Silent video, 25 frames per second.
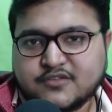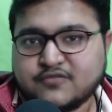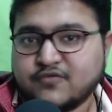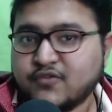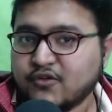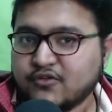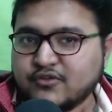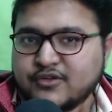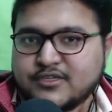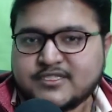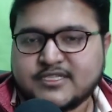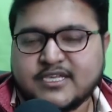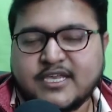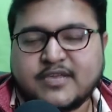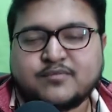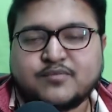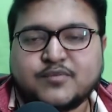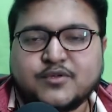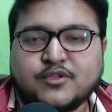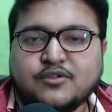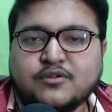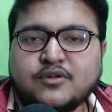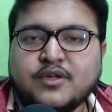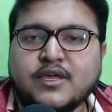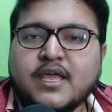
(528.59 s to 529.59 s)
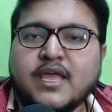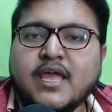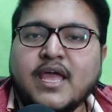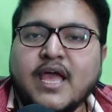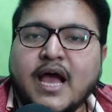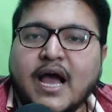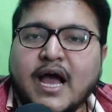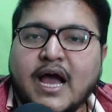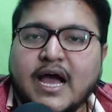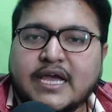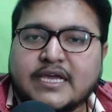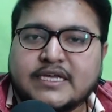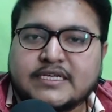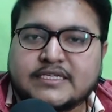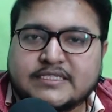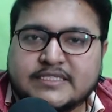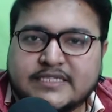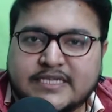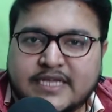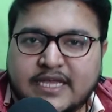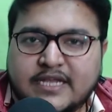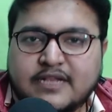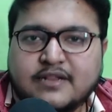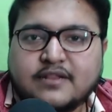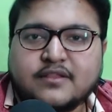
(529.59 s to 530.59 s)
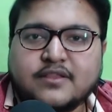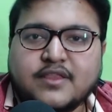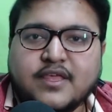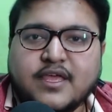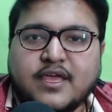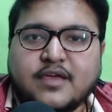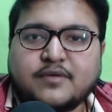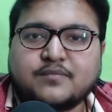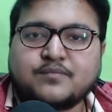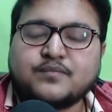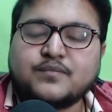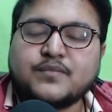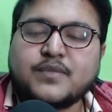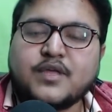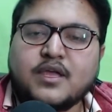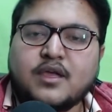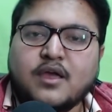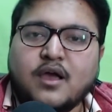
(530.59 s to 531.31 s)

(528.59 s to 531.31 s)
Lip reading: For example, I tell them